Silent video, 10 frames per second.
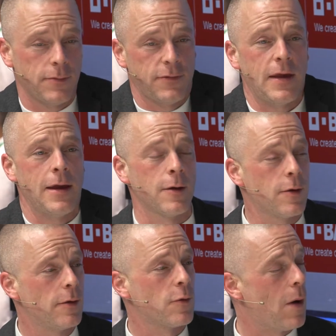saying
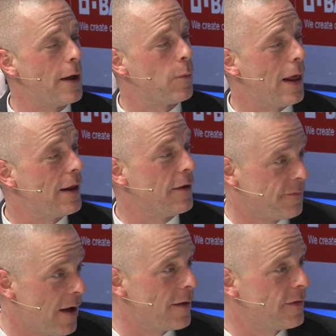quite well
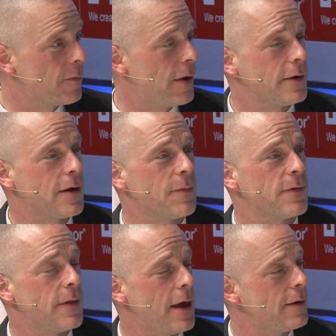advanced when it comes
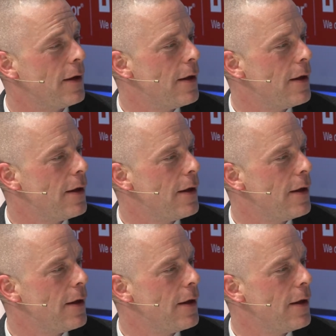to that.